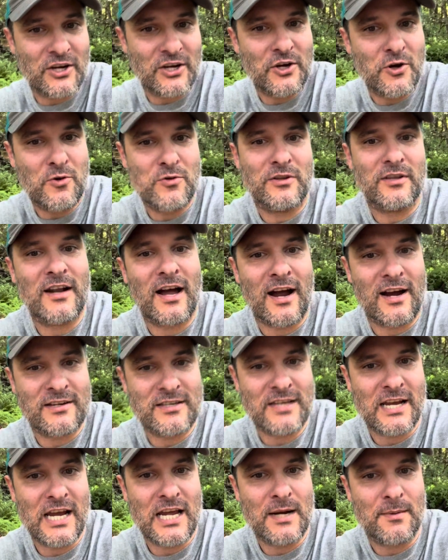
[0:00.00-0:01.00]
euthanize
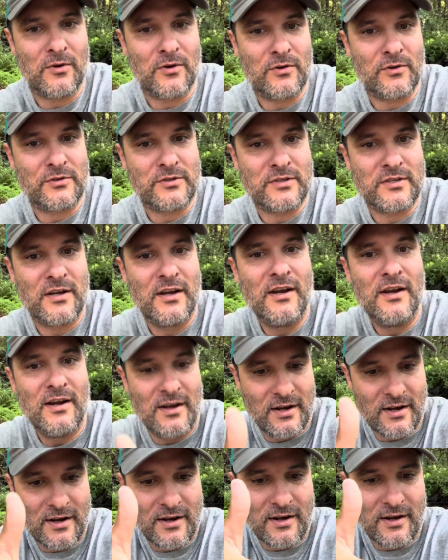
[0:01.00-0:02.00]
animals
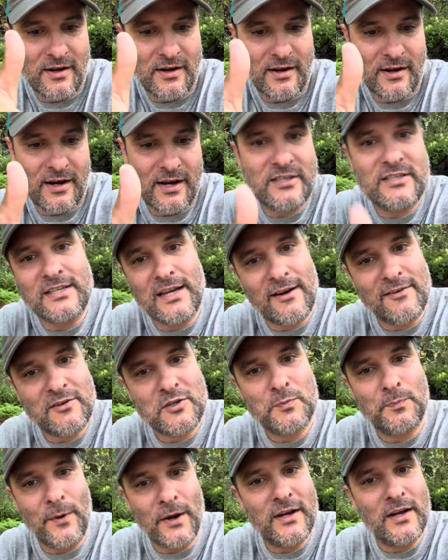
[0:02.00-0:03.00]
instead of
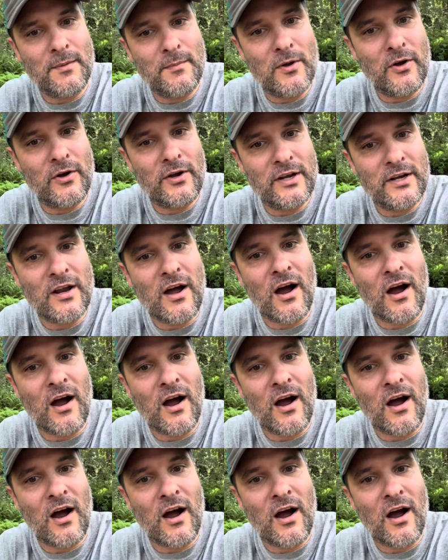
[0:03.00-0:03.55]
spending $1 million